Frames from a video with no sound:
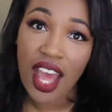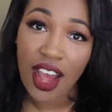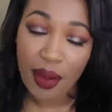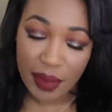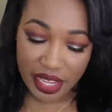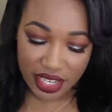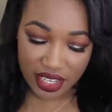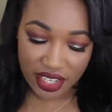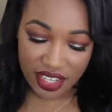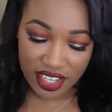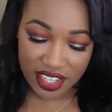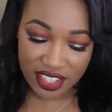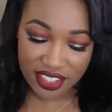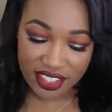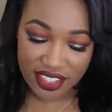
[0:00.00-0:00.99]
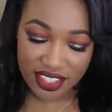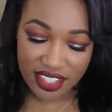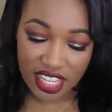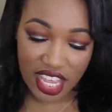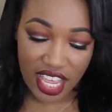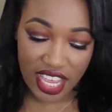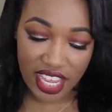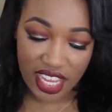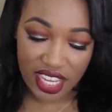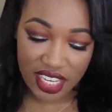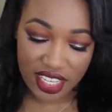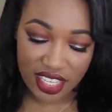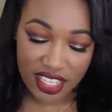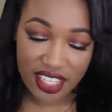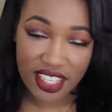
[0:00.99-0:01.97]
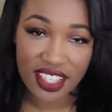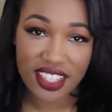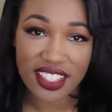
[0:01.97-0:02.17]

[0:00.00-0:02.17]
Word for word: Oh my goodness, like